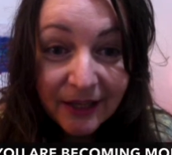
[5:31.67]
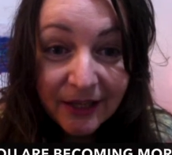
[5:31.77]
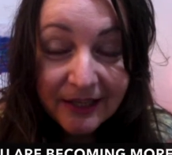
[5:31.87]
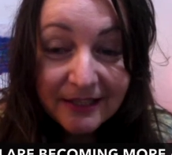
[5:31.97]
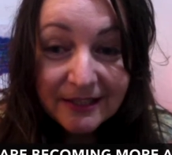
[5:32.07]

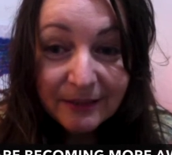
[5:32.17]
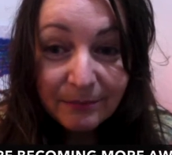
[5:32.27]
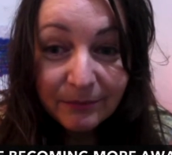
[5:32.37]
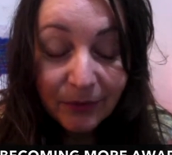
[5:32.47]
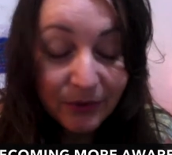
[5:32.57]
it's
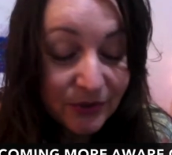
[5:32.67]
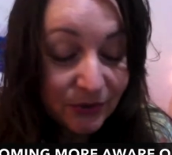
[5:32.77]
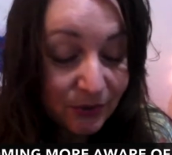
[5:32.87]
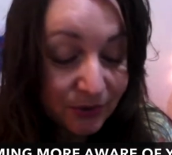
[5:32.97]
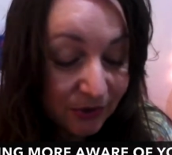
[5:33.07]

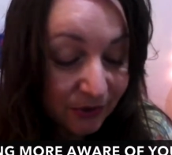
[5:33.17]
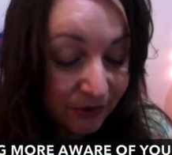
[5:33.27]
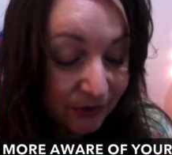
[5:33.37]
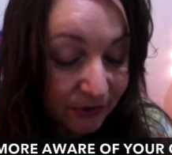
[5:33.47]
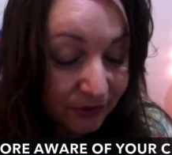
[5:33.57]

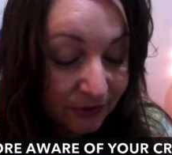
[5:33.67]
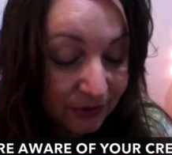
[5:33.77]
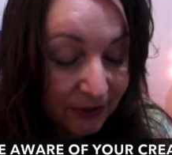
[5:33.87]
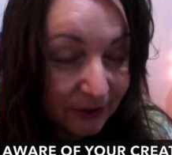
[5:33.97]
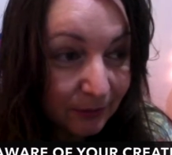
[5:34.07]
also
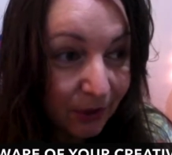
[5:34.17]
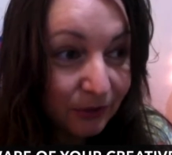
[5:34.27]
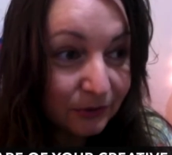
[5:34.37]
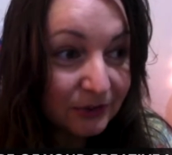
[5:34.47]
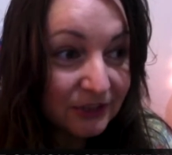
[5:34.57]

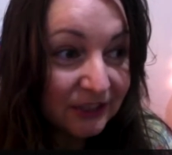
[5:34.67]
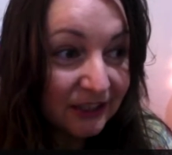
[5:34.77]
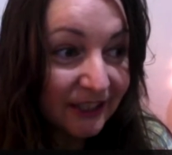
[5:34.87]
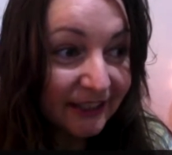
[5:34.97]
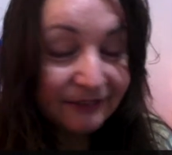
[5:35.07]
holds the
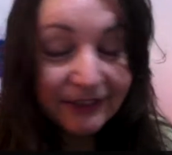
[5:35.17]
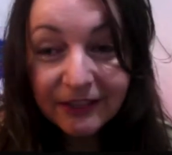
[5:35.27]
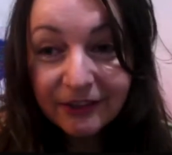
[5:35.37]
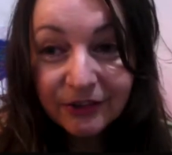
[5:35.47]
light of our